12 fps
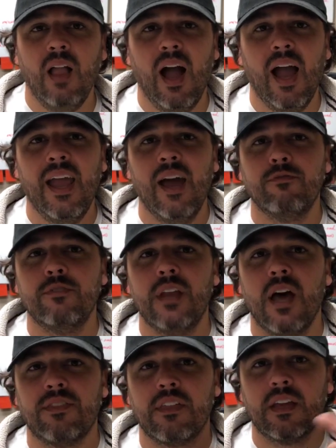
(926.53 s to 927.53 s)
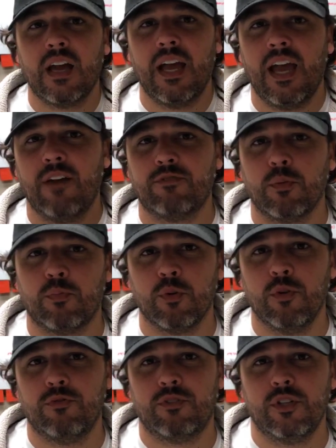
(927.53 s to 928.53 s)
I have nothing I have to
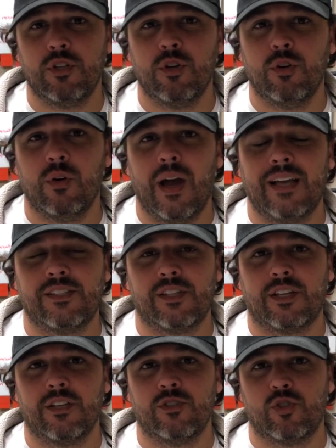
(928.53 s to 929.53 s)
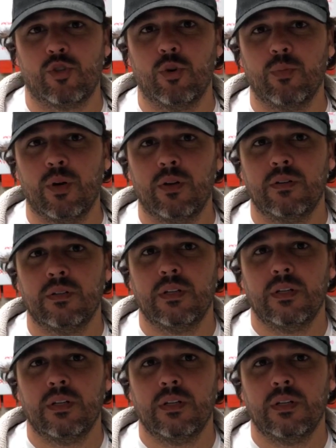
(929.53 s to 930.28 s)
prove to you as the consumer.